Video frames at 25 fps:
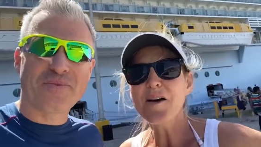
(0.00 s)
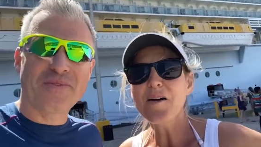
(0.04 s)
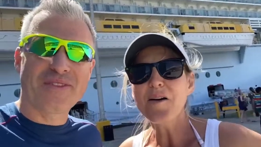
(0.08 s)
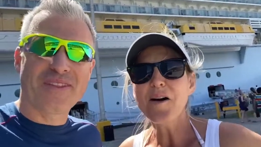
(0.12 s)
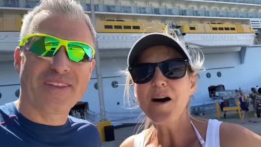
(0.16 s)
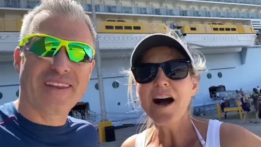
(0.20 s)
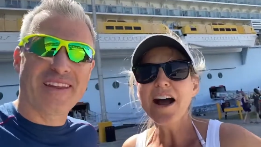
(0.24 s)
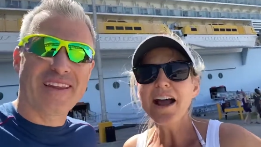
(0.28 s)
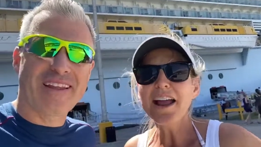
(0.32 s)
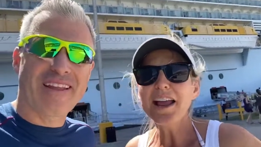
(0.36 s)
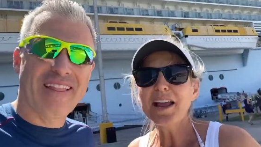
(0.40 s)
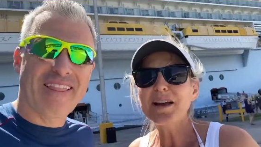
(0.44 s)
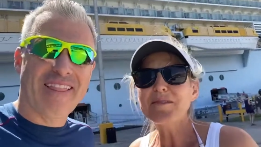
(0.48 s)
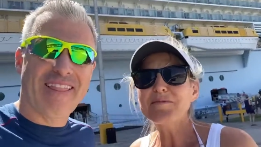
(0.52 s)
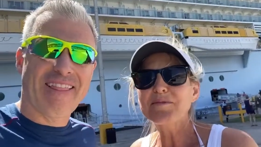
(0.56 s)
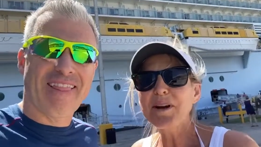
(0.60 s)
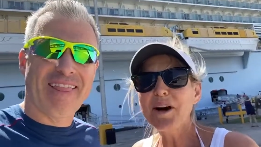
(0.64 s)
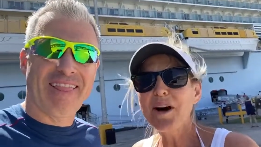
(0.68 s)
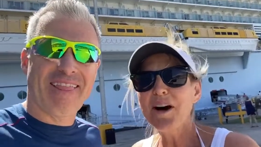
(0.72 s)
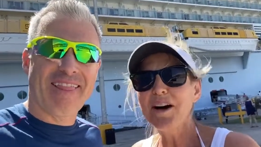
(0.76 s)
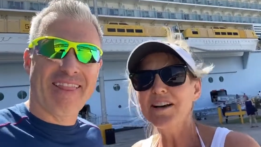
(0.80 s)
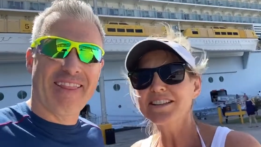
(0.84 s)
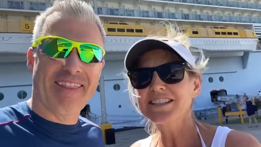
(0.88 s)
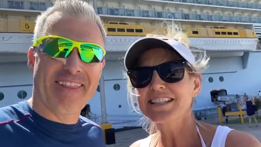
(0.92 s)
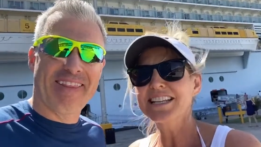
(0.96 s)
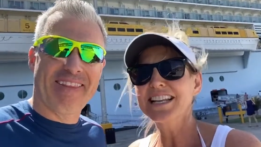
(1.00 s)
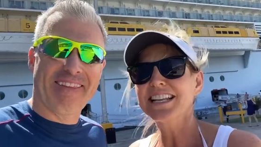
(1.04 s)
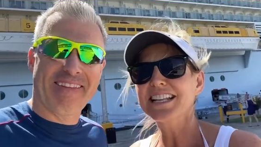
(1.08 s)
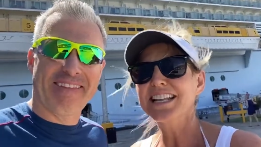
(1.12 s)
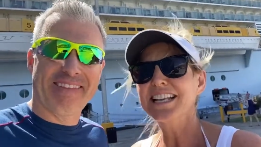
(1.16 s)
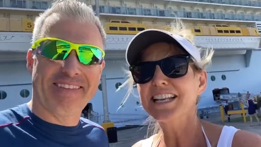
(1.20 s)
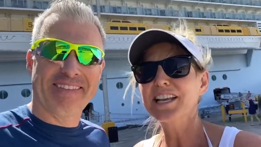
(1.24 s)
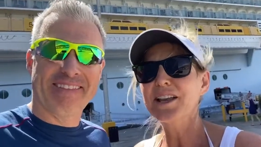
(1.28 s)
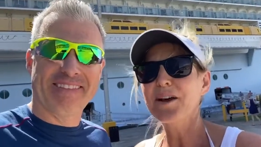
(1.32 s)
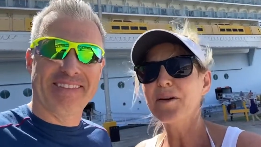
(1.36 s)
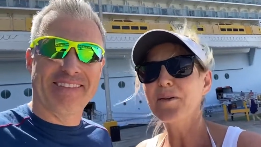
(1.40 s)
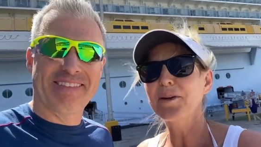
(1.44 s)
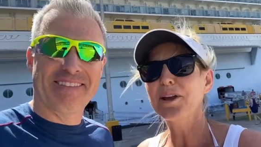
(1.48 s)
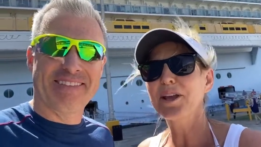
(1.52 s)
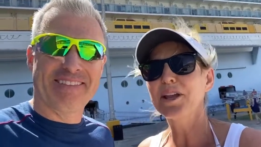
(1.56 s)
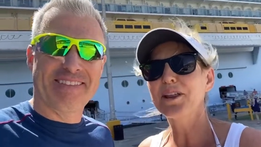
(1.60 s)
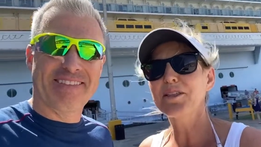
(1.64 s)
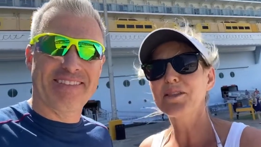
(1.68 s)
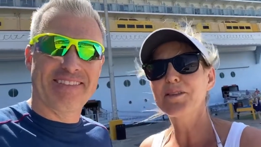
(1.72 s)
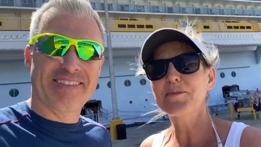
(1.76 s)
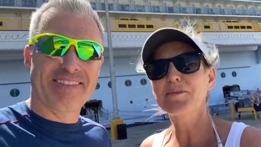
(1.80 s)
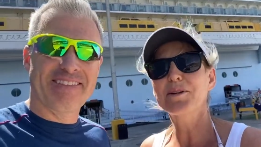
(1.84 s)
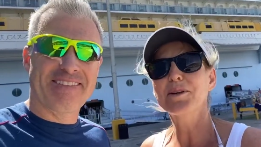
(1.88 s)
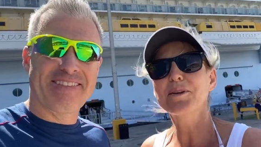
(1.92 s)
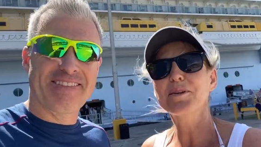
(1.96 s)
Speaker 1: I am constantly going
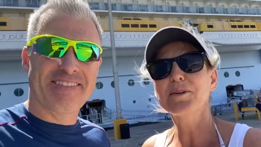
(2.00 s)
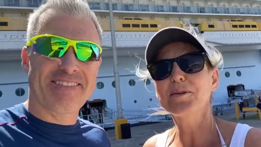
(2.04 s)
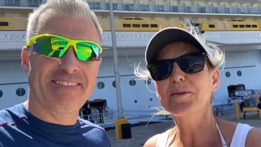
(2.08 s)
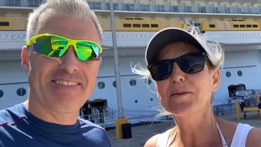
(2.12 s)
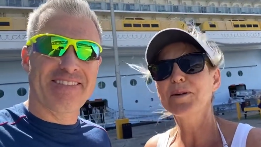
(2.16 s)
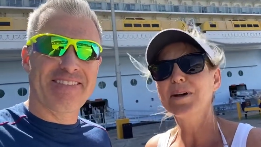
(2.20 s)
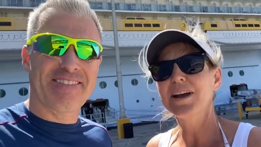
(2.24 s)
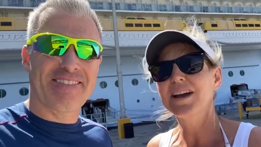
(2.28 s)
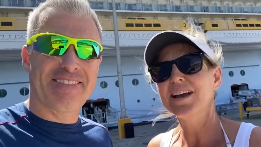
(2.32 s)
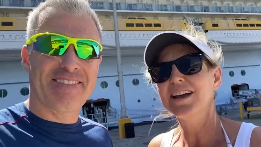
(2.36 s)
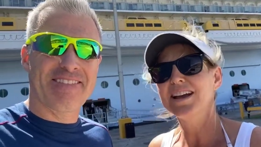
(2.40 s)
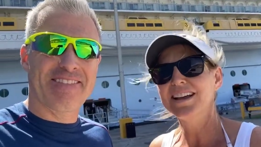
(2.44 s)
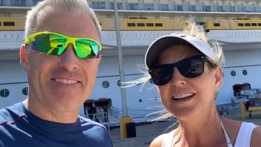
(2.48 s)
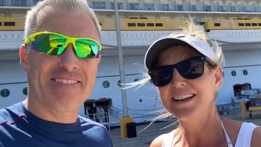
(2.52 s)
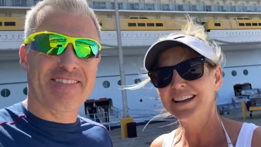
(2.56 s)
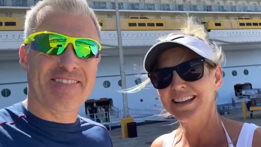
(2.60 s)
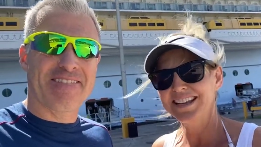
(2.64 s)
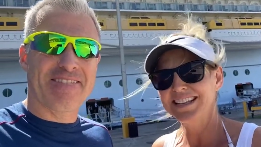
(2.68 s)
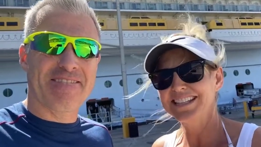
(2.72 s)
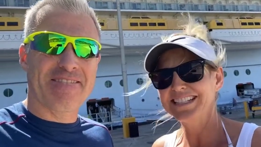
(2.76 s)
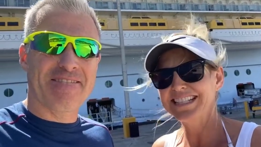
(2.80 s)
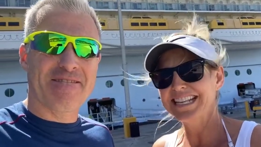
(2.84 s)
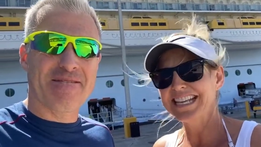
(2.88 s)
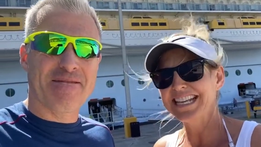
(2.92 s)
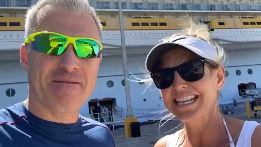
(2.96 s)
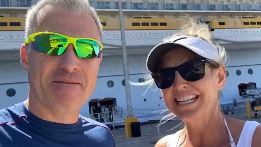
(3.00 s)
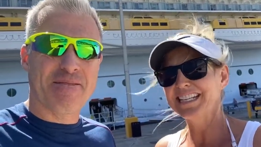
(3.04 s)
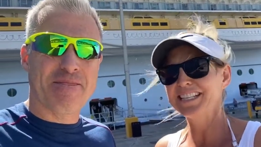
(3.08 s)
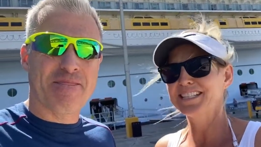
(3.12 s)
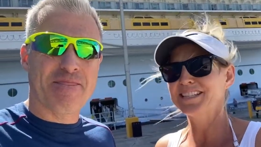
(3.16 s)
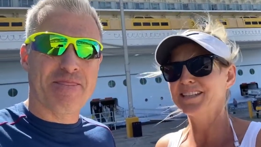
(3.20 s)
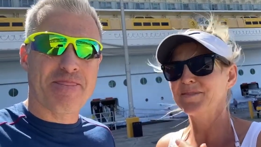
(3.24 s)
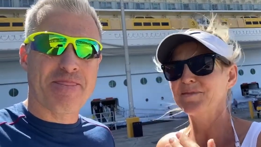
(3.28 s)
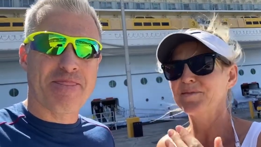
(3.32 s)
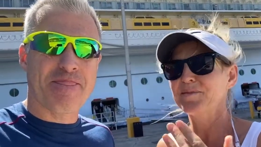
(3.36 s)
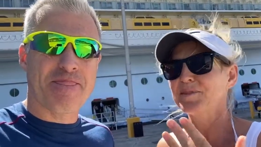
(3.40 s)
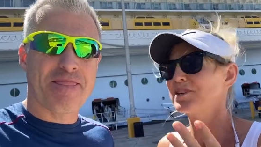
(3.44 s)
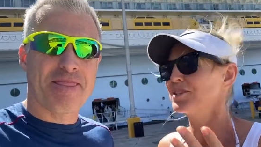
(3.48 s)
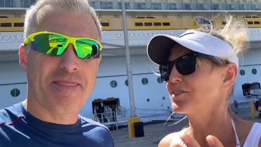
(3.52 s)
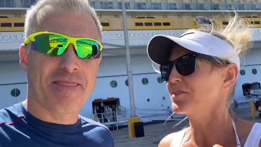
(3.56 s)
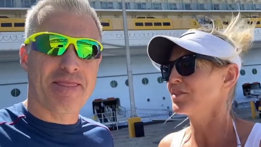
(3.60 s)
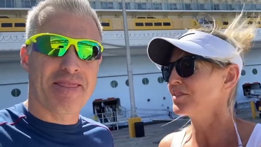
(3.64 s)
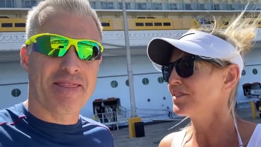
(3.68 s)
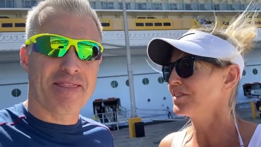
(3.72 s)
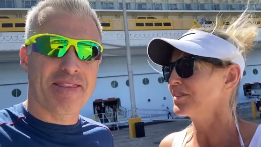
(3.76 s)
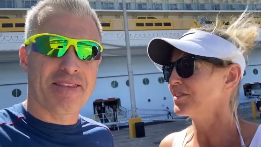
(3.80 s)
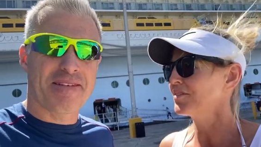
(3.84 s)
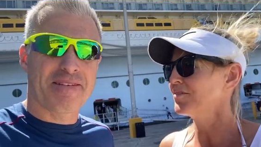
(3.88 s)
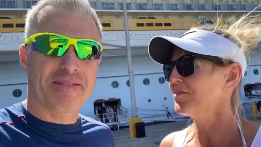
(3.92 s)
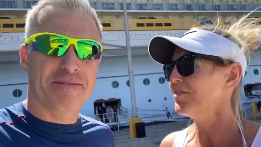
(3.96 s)
through his needs, which of
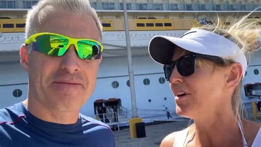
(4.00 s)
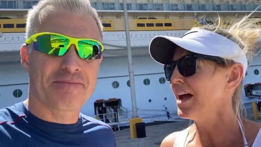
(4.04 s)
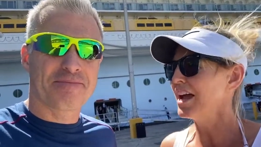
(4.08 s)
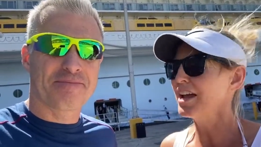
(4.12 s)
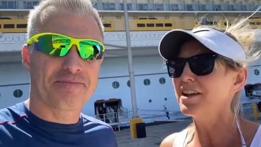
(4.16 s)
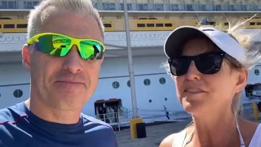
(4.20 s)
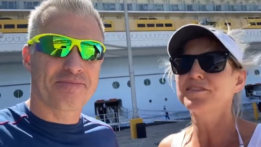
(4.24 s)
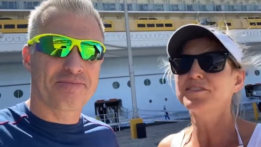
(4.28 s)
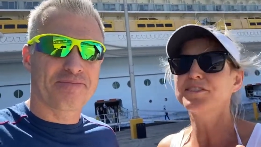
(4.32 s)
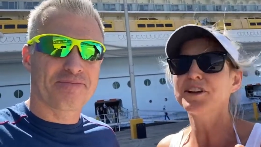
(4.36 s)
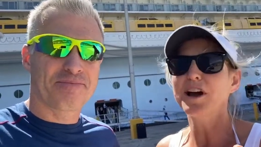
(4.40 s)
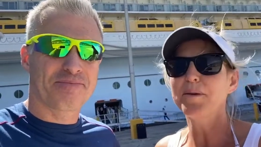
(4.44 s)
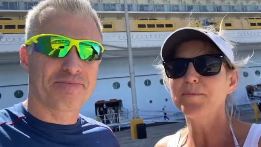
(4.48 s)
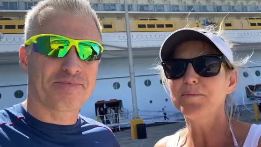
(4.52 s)
the five top